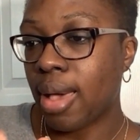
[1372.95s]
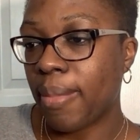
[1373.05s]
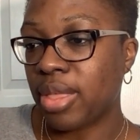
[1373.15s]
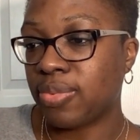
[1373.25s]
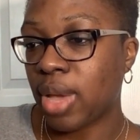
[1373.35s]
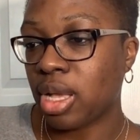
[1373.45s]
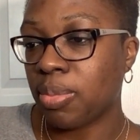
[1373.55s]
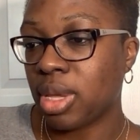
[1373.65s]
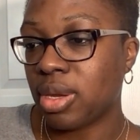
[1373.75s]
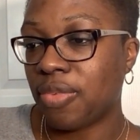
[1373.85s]
It's
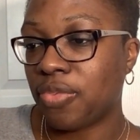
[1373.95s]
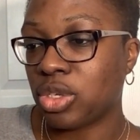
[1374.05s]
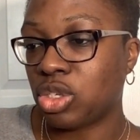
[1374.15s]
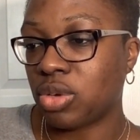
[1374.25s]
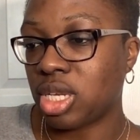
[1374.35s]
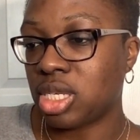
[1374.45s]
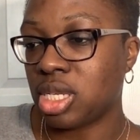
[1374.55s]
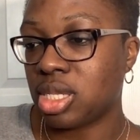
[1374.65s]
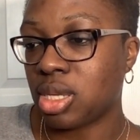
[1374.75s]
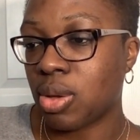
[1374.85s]
recommended for stretch
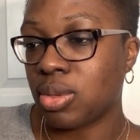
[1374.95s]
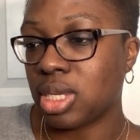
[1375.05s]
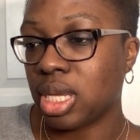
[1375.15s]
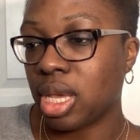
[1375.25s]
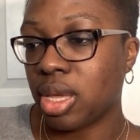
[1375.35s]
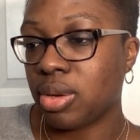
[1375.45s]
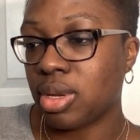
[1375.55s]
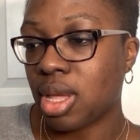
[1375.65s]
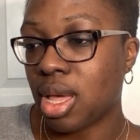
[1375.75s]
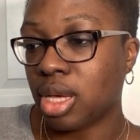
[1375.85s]
knits only,
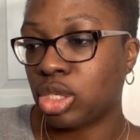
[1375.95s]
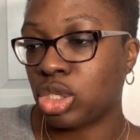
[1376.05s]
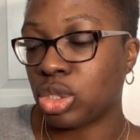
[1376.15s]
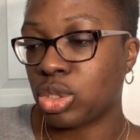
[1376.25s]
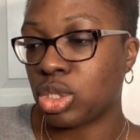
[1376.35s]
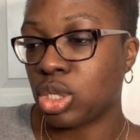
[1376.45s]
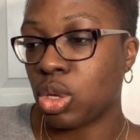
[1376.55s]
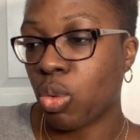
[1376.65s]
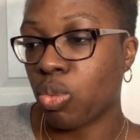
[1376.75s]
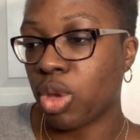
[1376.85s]
interlock, jersey,
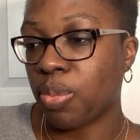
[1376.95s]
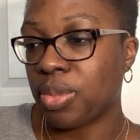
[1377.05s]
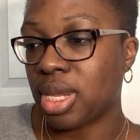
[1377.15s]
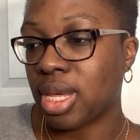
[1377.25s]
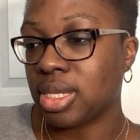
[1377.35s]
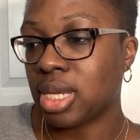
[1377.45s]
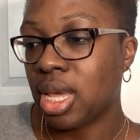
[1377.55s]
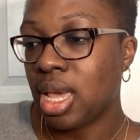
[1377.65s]
rib knit,